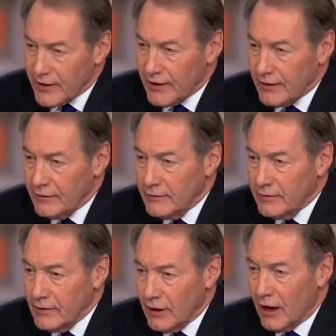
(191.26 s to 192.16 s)
aid
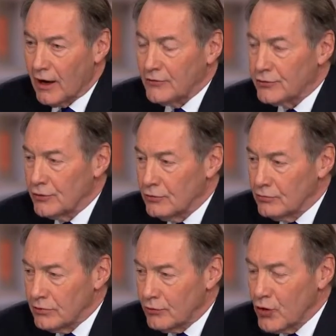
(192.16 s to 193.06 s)
to
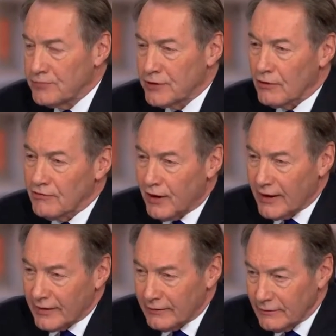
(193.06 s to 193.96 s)
groups that are
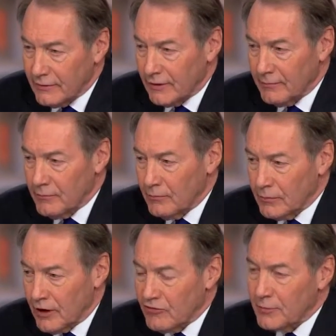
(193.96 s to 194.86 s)
fighting
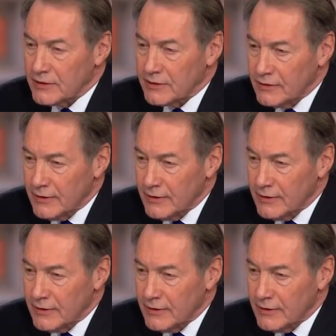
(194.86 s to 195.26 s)
governments?